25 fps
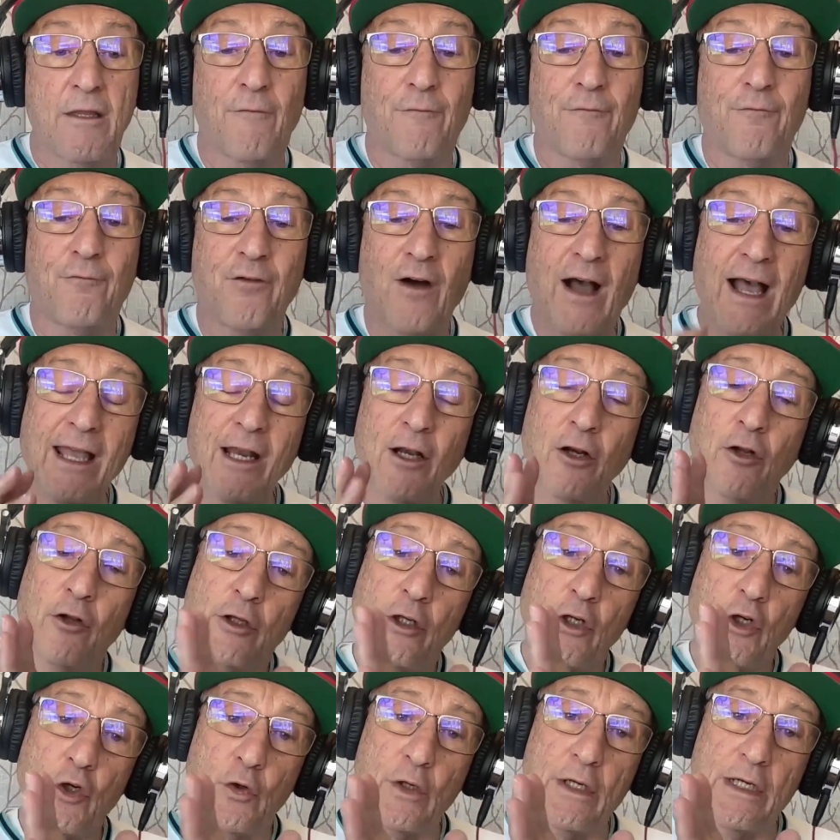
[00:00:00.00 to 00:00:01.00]
The final
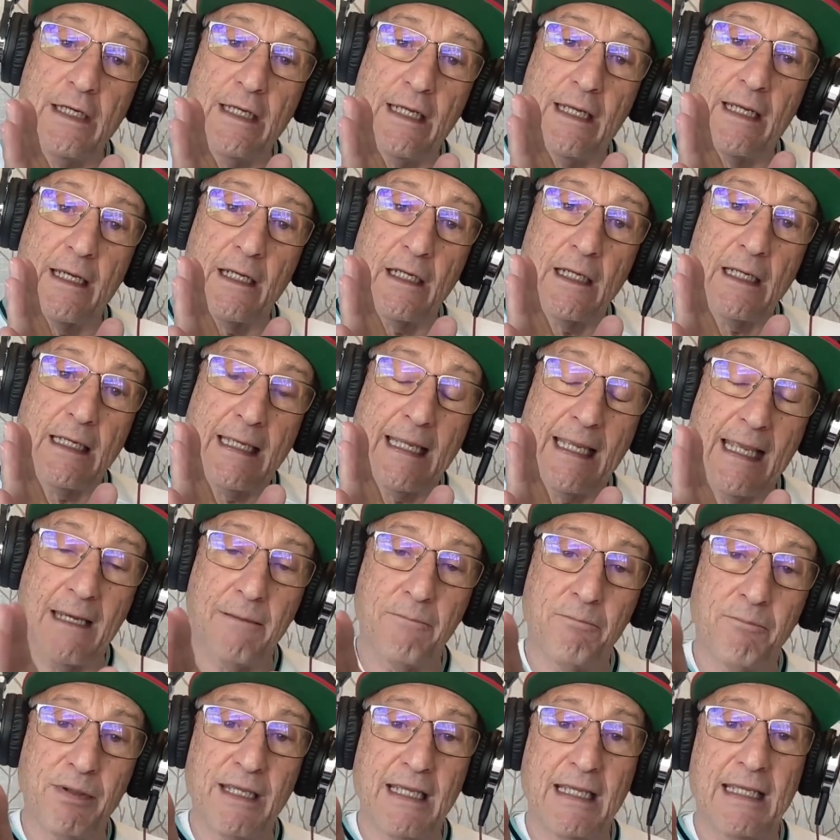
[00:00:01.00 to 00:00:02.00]
ingredient
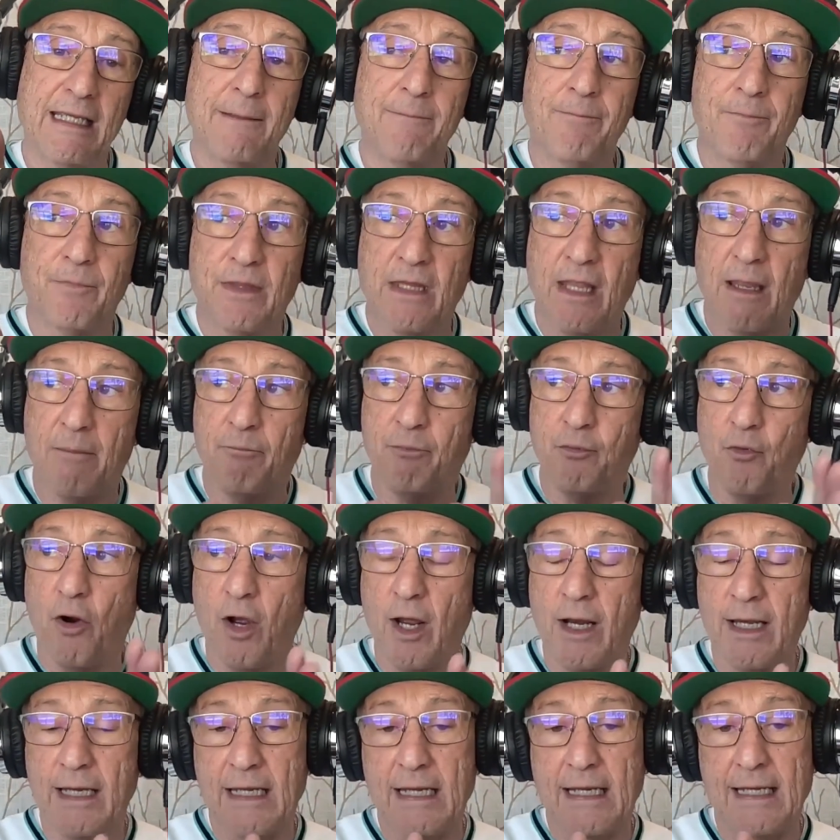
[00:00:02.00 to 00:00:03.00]
can be they
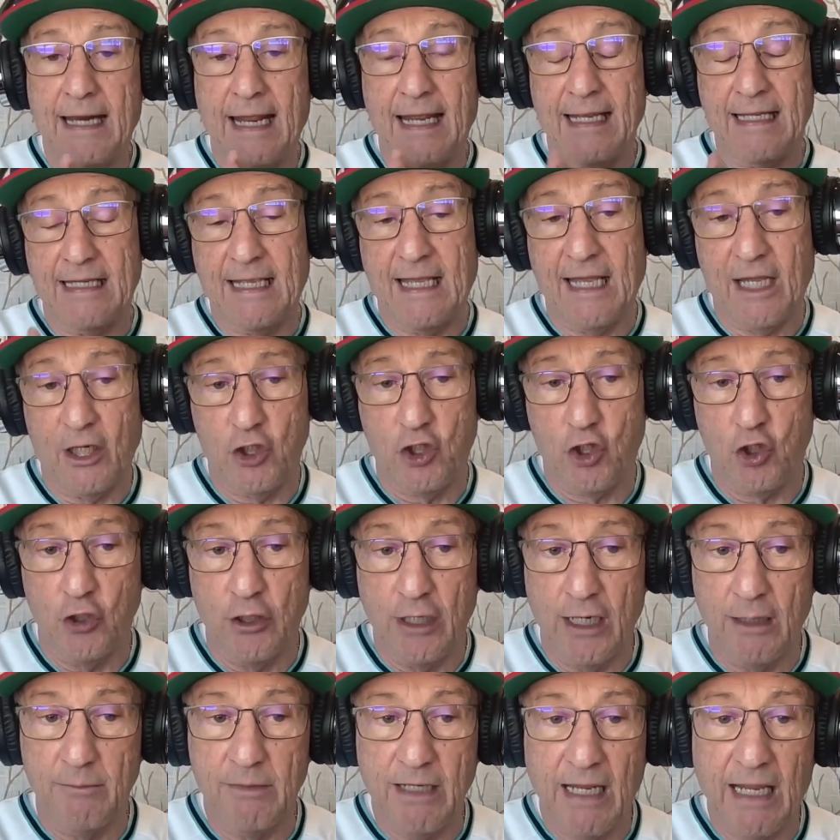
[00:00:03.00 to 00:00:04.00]
brought in a catcher
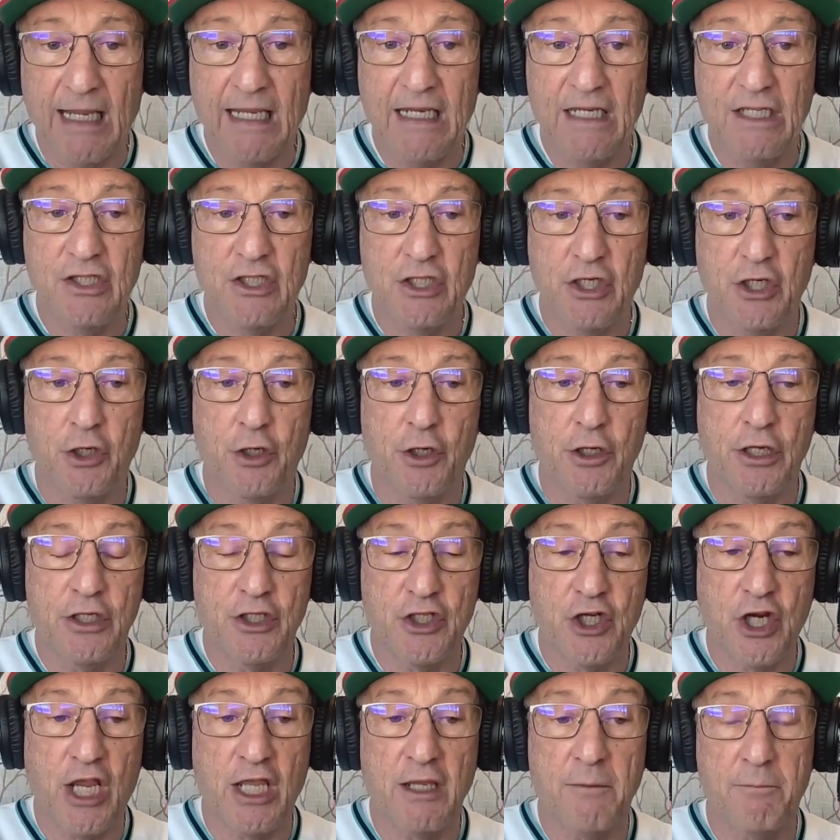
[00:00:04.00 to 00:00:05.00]
named A.J.
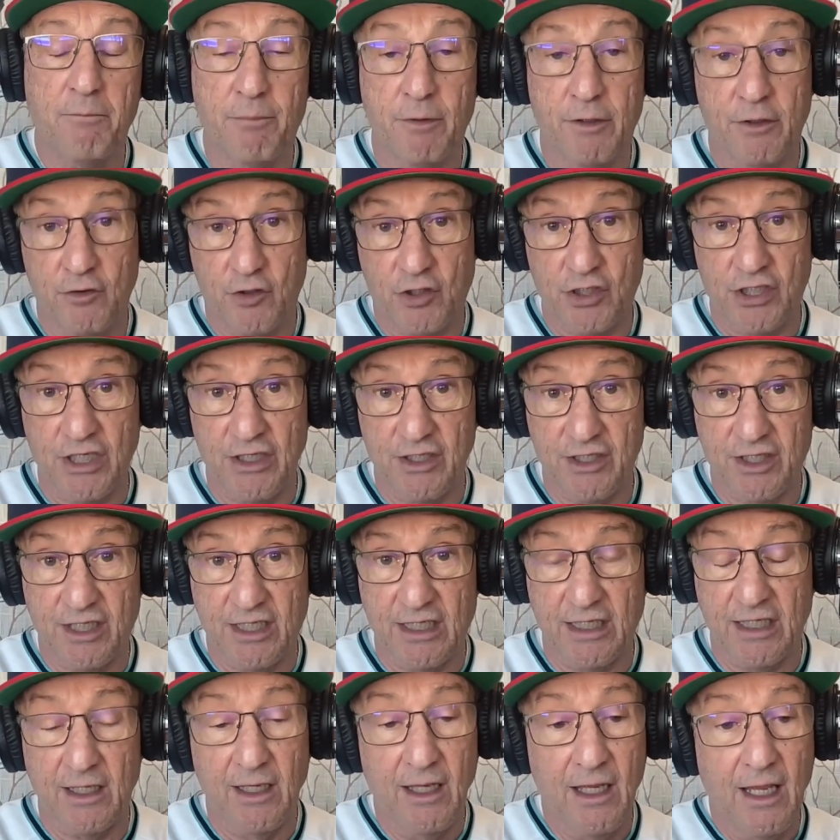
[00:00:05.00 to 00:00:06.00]

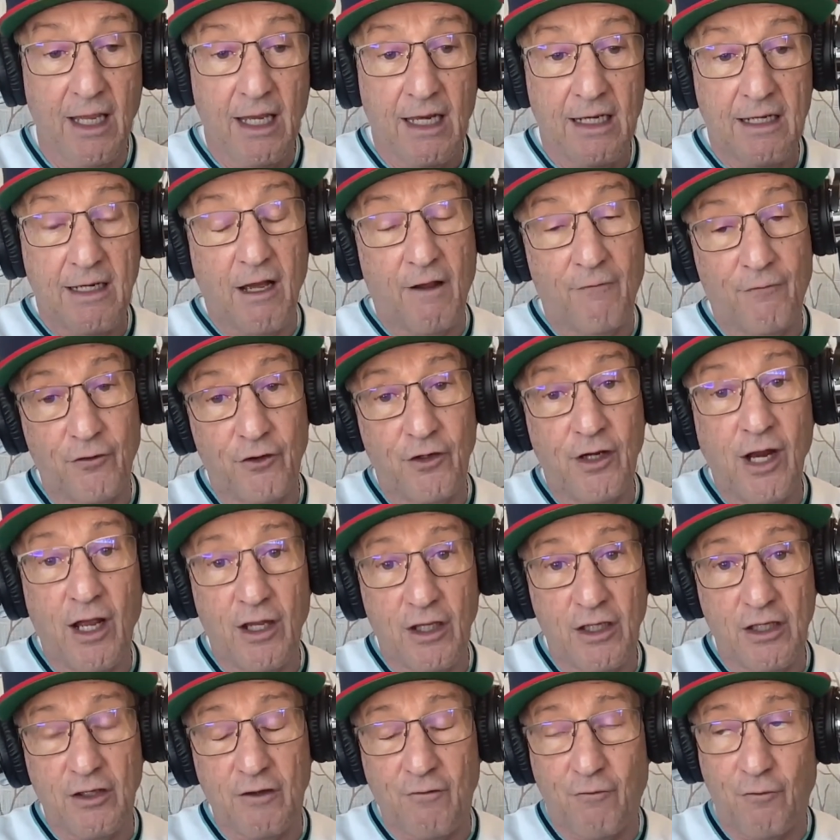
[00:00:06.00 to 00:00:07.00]
Pierzynski. Now, if you're
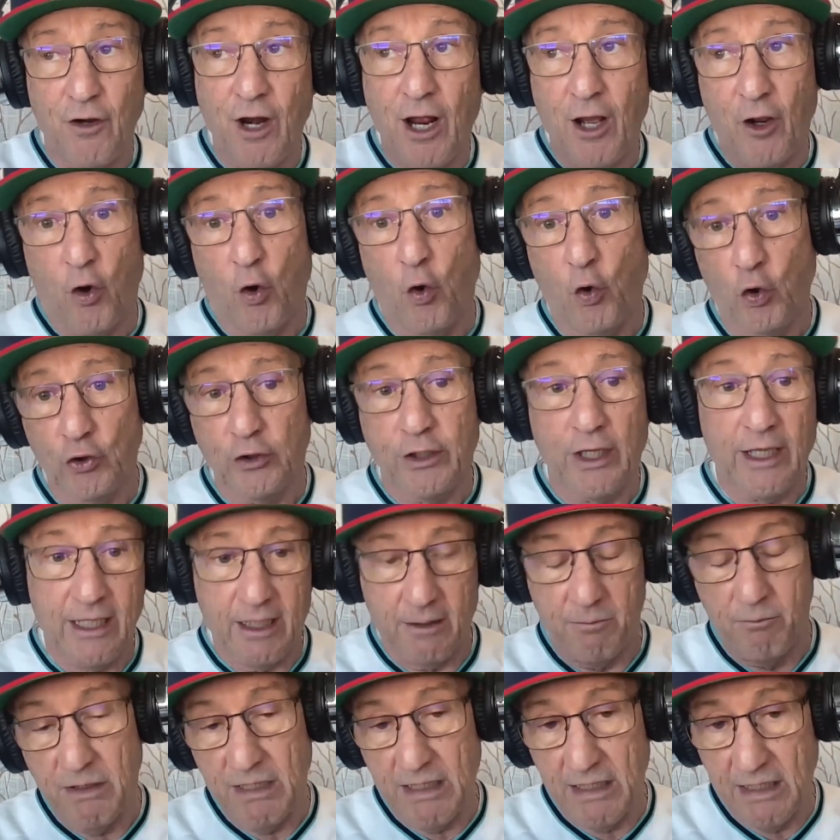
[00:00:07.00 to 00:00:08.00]
not old
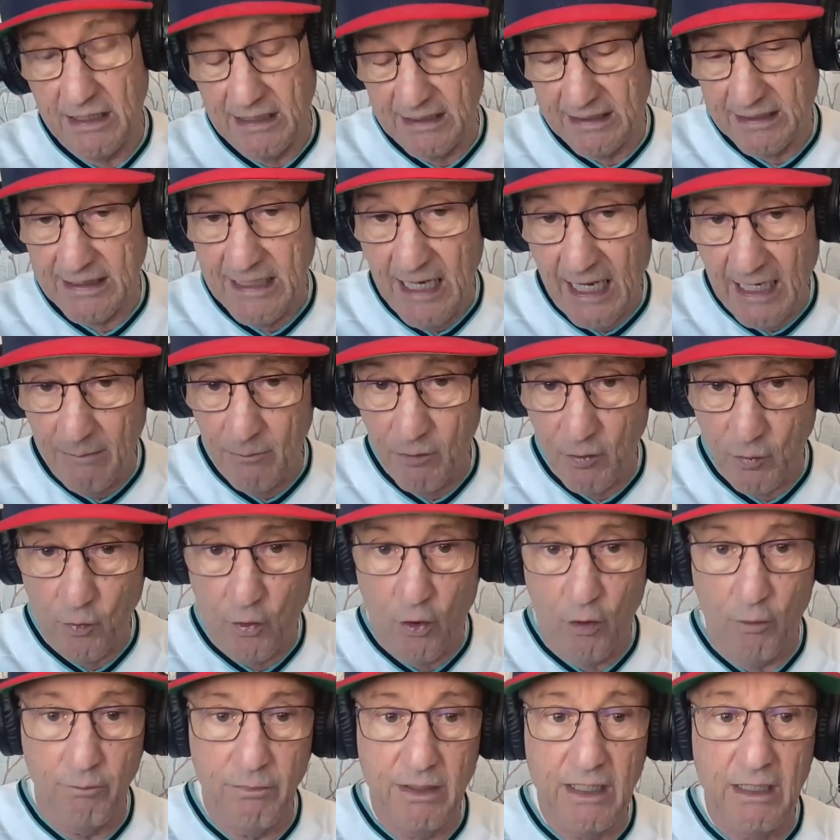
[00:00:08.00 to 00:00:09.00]
like me, these names
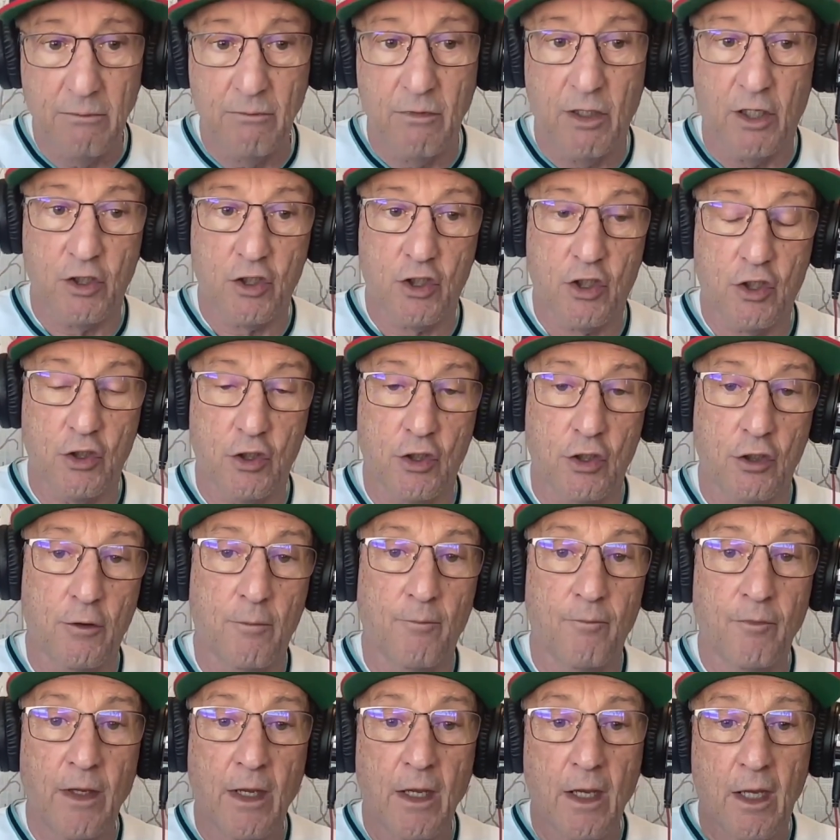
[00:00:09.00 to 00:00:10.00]
won't mean much to
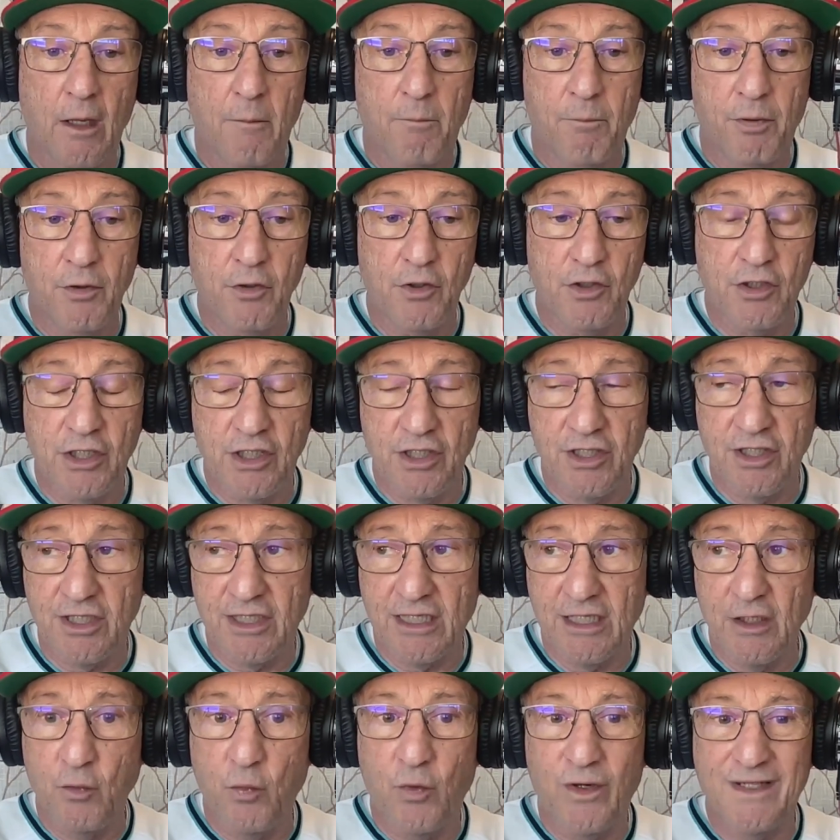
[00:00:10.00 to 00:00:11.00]
you.
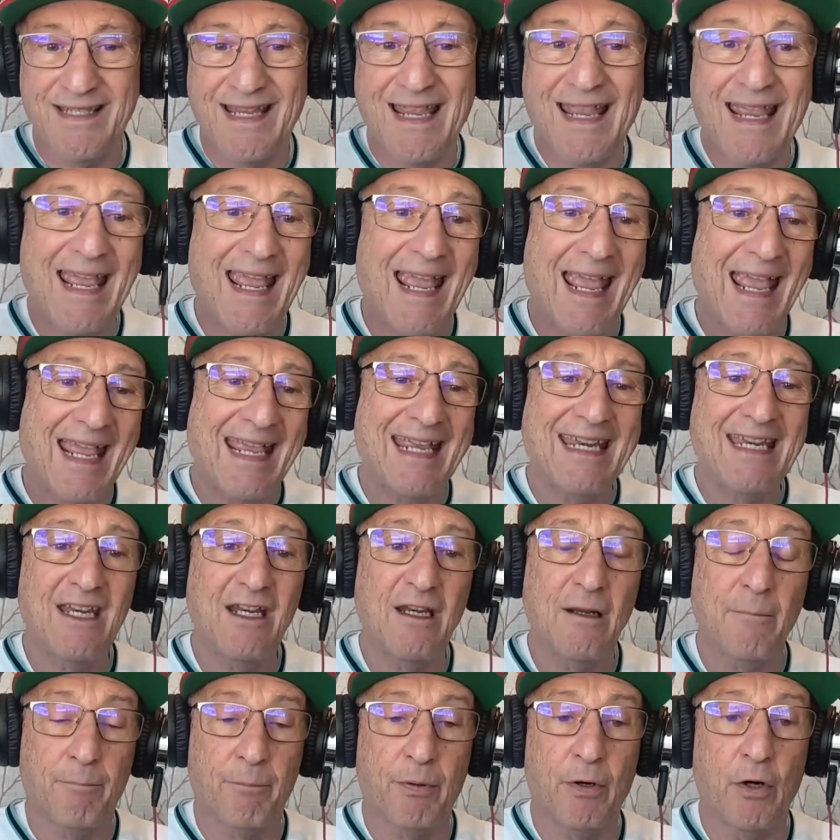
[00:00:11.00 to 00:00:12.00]
Pierzynski was a
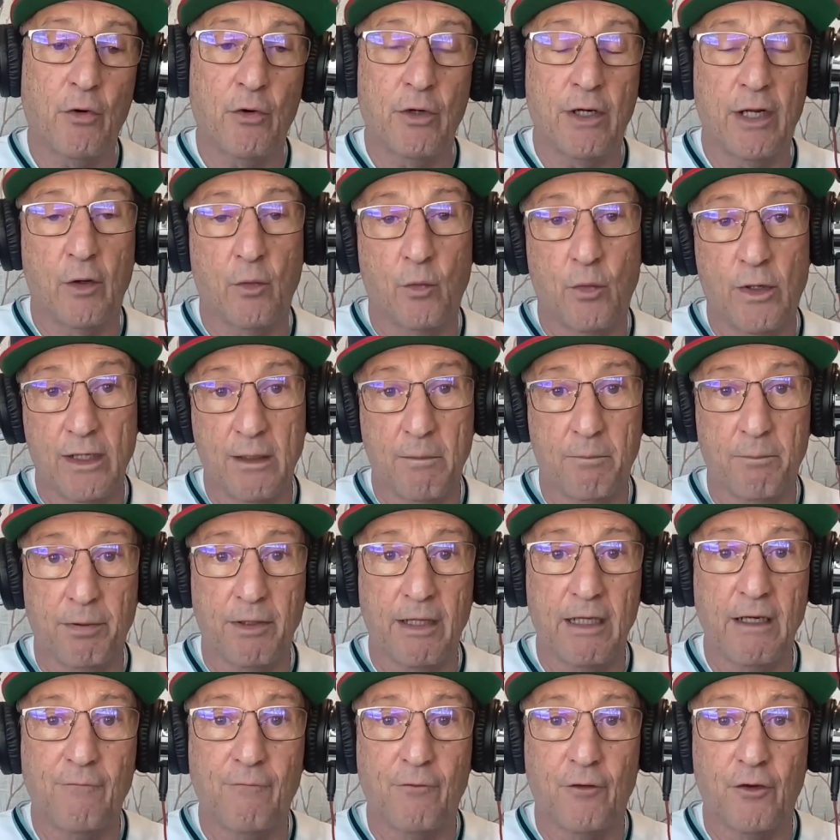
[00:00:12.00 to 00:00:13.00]
hated opponent when he
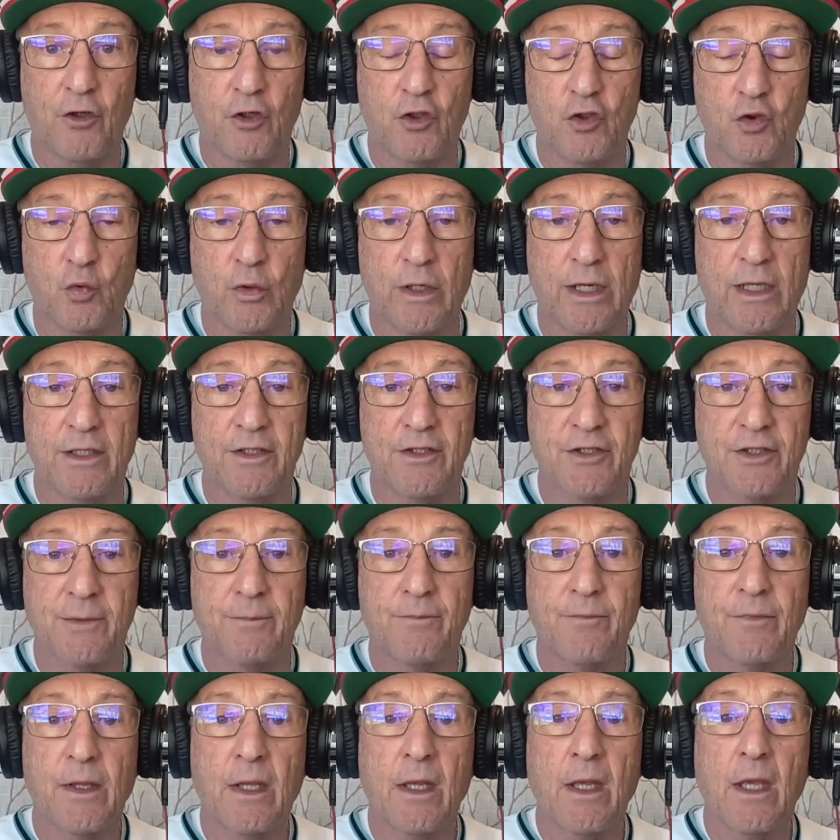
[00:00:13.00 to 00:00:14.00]
played for the
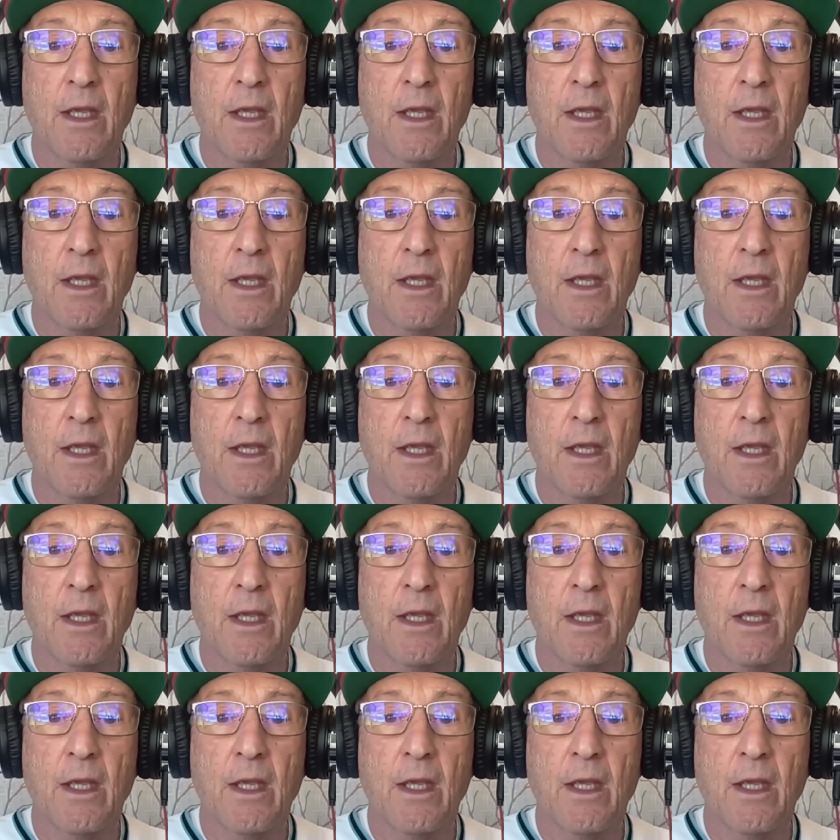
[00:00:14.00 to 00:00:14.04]
Twins.